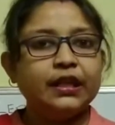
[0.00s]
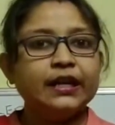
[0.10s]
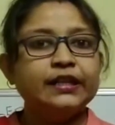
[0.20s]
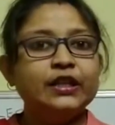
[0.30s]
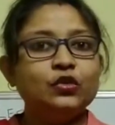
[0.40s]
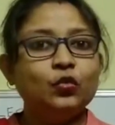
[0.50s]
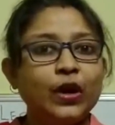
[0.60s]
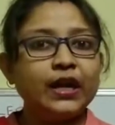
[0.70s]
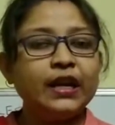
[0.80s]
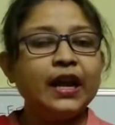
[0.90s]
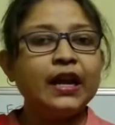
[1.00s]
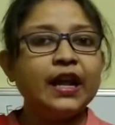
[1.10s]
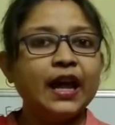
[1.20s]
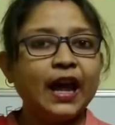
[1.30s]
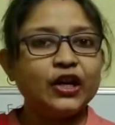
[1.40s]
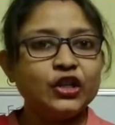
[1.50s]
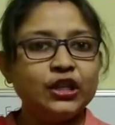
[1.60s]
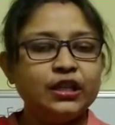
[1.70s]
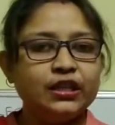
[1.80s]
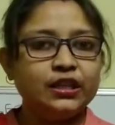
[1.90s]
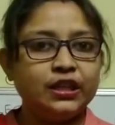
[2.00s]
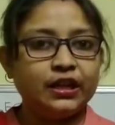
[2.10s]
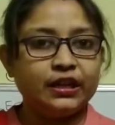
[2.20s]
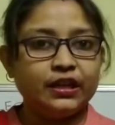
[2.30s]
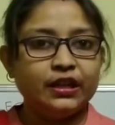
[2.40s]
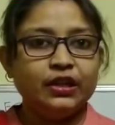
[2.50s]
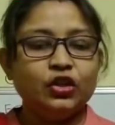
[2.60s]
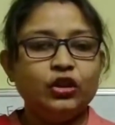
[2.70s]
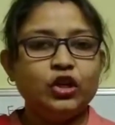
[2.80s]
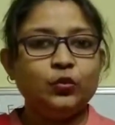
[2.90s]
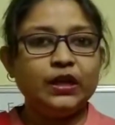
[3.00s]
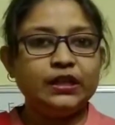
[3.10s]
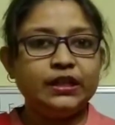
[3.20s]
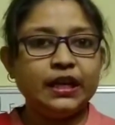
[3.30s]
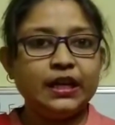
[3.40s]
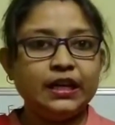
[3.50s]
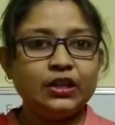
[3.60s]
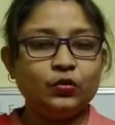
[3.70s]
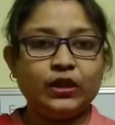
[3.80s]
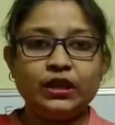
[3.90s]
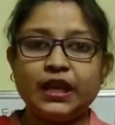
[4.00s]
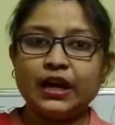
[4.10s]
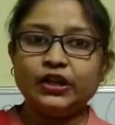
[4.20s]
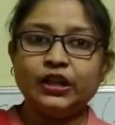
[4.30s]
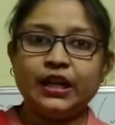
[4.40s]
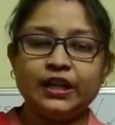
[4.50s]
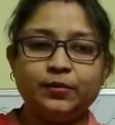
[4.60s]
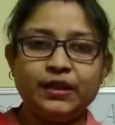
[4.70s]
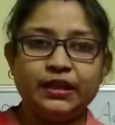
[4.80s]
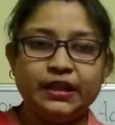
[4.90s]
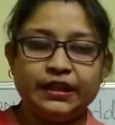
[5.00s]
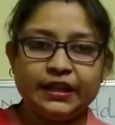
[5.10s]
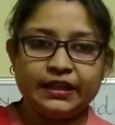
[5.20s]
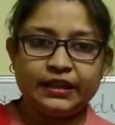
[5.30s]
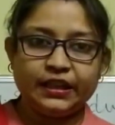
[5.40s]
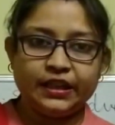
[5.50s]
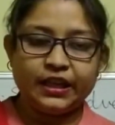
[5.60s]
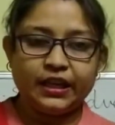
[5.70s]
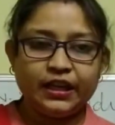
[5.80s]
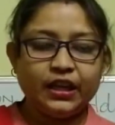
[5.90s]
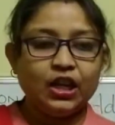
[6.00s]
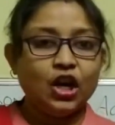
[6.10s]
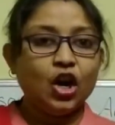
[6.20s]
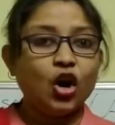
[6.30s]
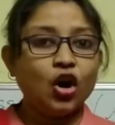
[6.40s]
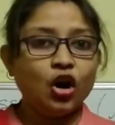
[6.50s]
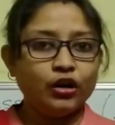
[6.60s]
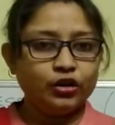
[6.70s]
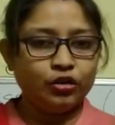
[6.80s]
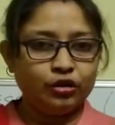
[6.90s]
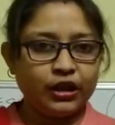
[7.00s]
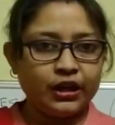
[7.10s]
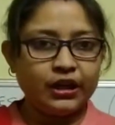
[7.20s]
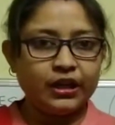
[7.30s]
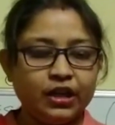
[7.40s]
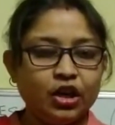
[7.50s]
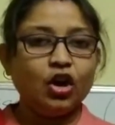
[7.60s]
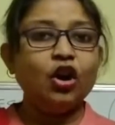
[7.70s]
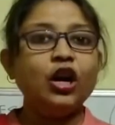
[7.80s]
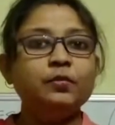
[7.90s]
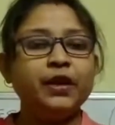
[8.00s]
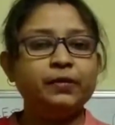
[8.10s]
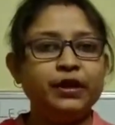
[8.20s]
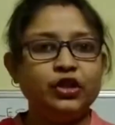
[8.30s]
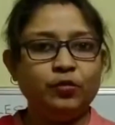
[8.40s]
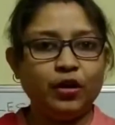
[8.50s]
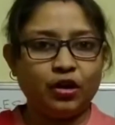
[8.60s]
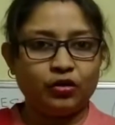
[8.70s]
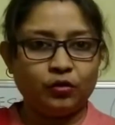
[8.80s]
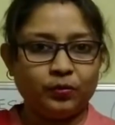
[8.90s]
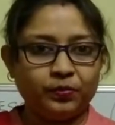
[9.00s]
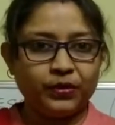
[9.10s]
That is when an action is done. So it will tell us whether the action has been done yesterday or today or maybe tomorrow.